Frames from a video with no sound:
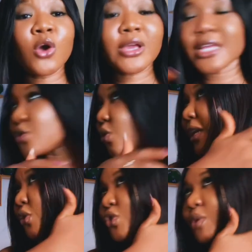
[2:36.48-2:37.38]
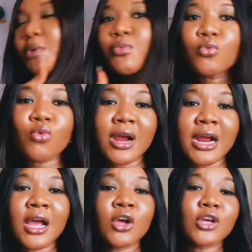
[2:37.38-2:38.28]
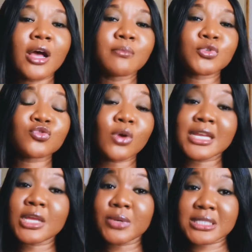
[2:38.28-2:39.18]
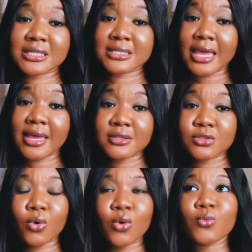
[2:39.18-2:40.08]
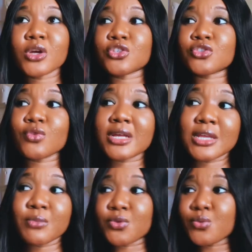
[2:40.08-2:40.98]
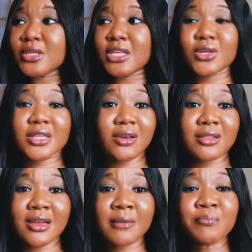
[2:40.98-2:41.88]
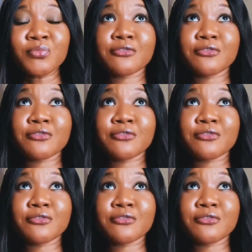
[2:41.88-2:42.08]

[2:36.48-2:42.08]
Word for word: Okay, so you see people who are um, struggling with sex, or who are struggling with one thing or the other.